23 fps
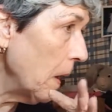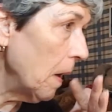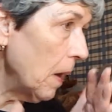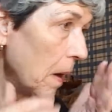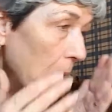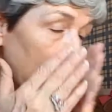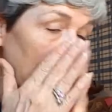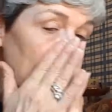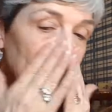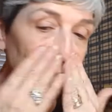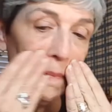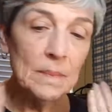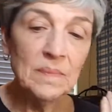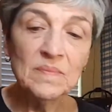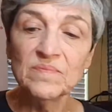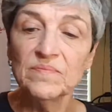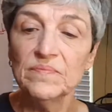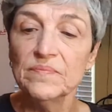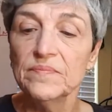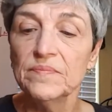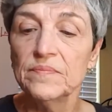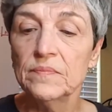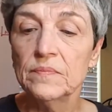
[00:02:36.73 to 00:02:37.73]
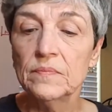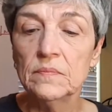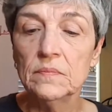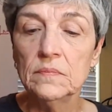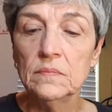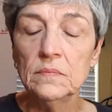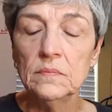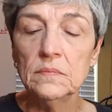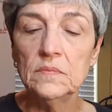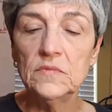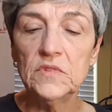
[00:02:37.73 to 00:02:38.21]
Okay.
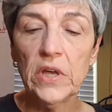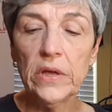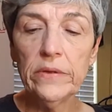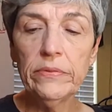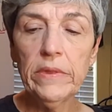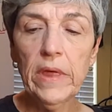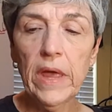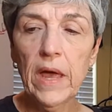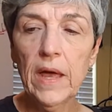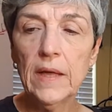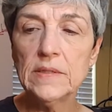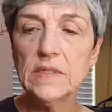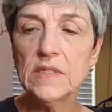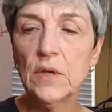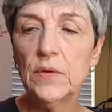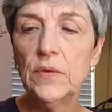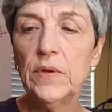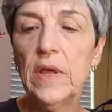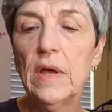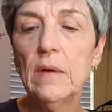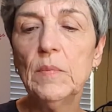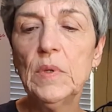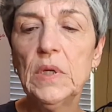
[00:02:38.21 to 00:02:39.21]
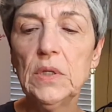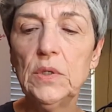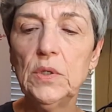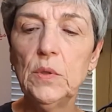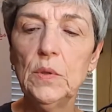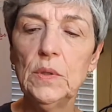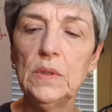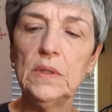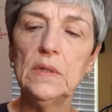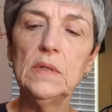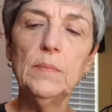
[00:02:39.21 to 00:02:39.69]
Done that. So now I'm going to
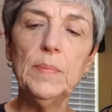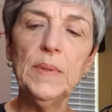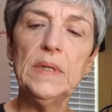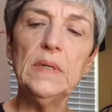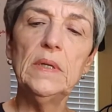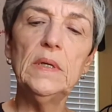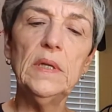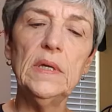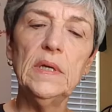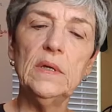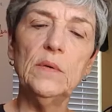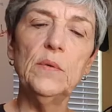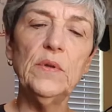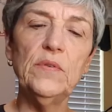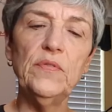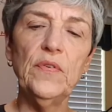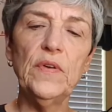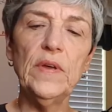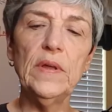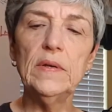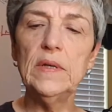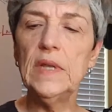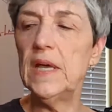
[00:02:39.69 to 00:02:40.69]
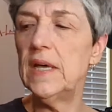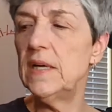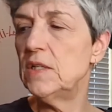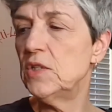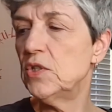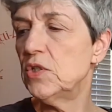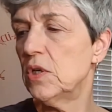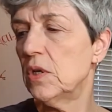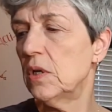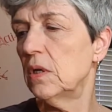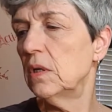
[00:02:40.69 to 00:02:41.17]
do a little bit of liquid
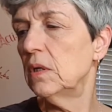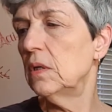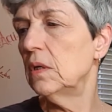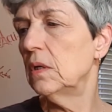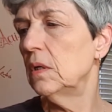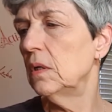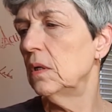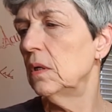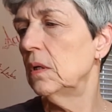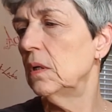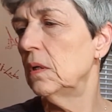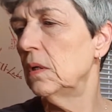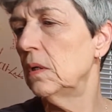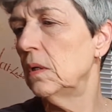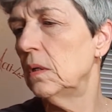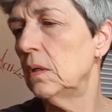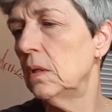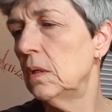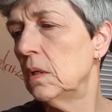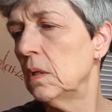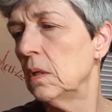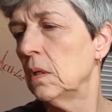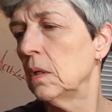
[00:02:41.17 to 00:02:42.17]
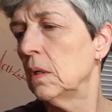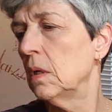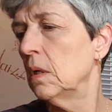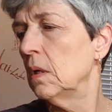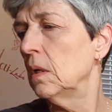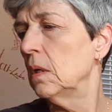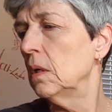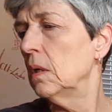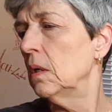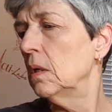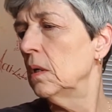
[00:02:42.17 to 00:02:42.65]
foundation.
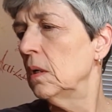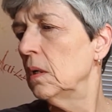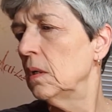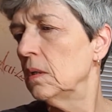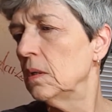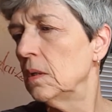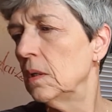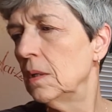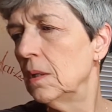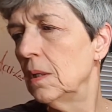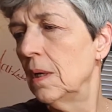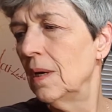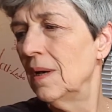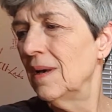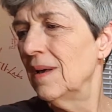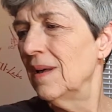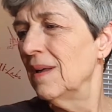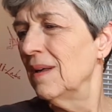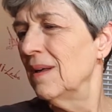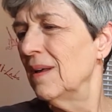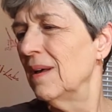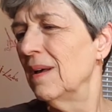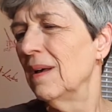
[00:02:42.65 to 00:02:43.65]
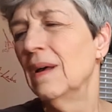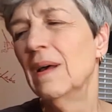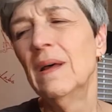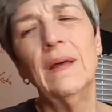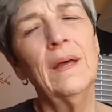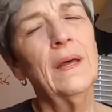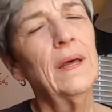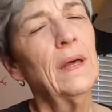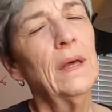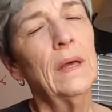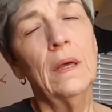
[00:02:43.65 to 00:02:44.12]

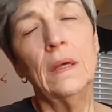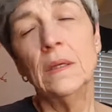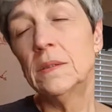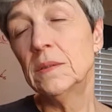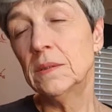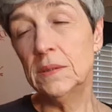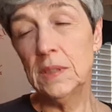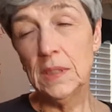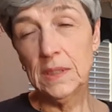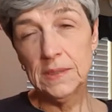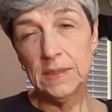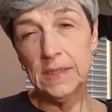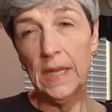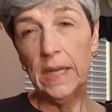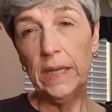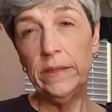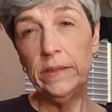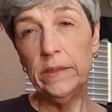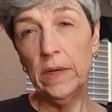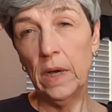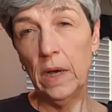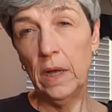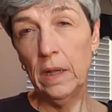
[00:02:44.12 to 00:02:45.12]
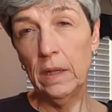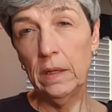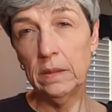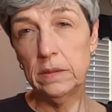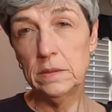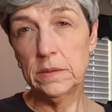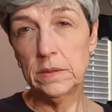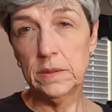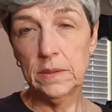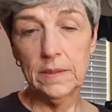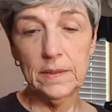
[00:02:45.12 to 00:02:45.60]
$16
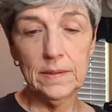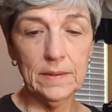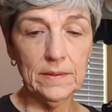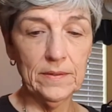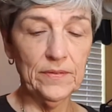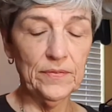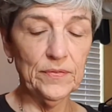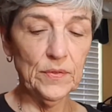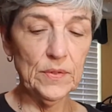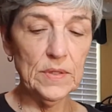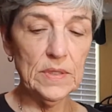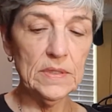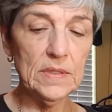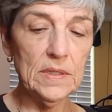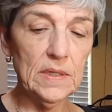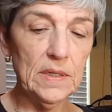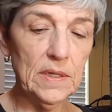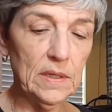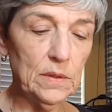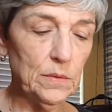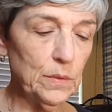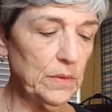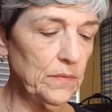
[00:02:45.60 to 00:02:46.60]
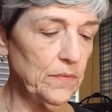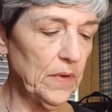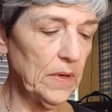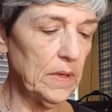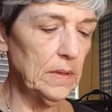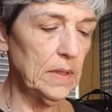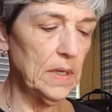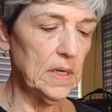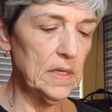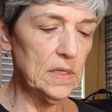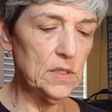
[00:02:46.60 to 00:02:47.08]
for this liquid
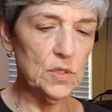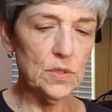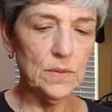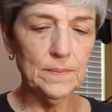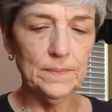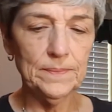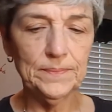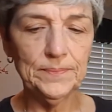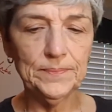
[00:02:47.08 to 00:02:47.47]
foundation.